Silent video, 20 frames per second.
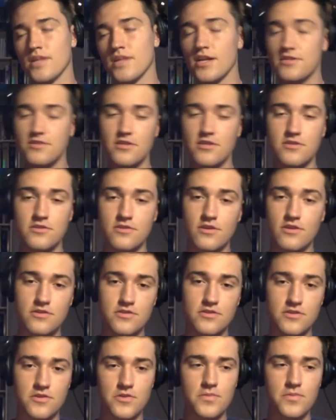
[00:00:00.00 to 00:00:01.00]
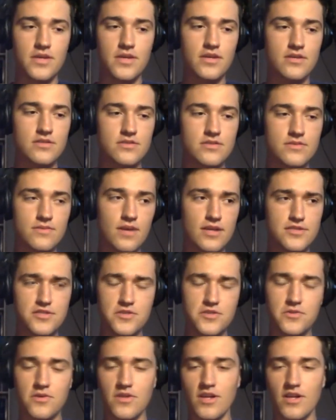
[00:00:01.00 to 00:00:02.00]
I started to talk to you because I see
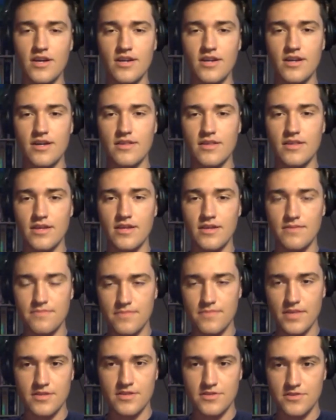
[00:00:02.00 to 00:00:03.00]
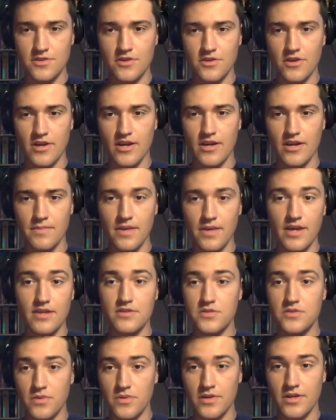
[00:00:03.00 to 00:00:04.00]
you a lot on like Instagram and
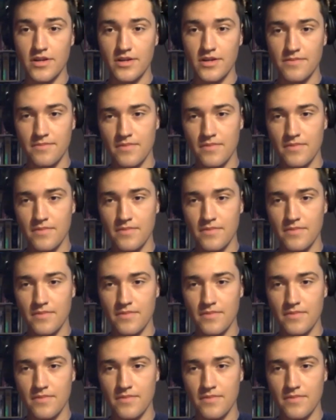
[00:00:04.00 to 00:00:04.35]
Twitter.